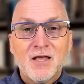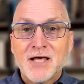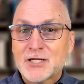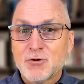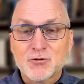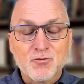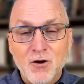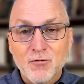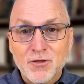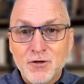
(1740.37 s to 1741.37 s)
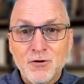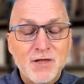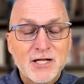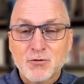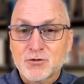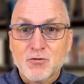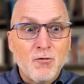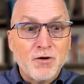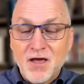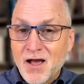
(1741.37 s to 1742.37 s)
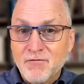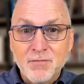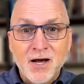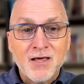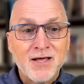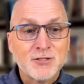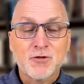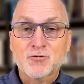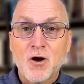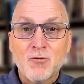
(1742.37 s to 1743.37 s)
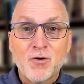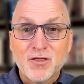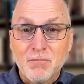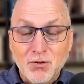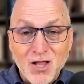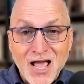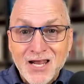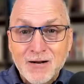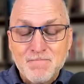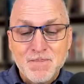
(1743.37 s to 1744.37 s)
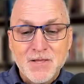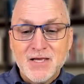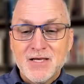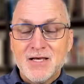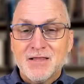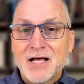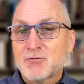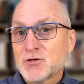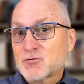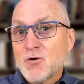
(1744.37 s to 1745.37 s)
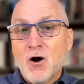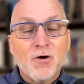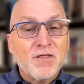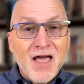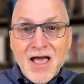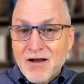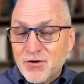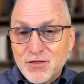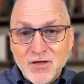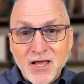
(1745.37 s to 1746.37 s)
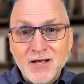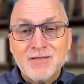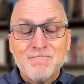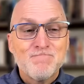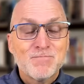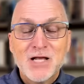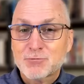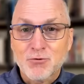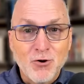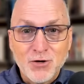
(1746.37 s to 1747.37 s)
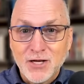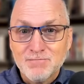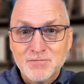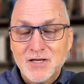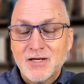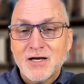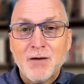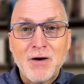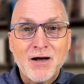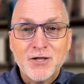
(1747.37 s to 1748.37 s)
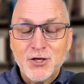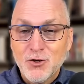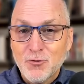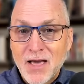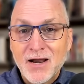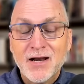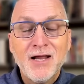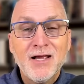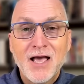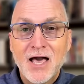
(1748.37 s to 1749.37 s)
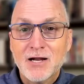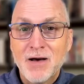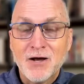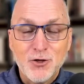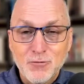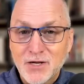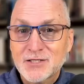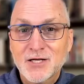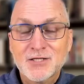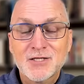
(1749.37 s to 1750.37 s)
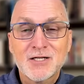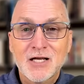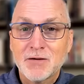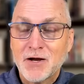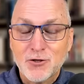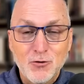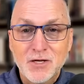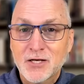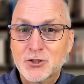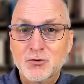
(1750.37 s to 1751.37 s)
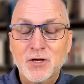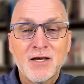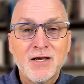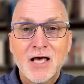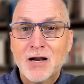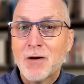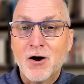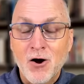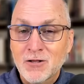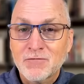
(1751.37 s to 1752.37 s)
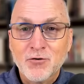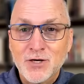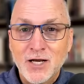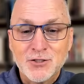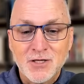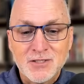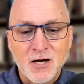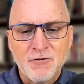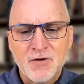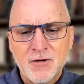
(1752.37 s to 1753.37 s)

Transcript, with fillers: That's what's wrong with you. That's what's wrong with everybody. That's what's wrong with the planet. That's what's wrong with everything that's broken about humanity and about human existence and about human history and about all of creation itself.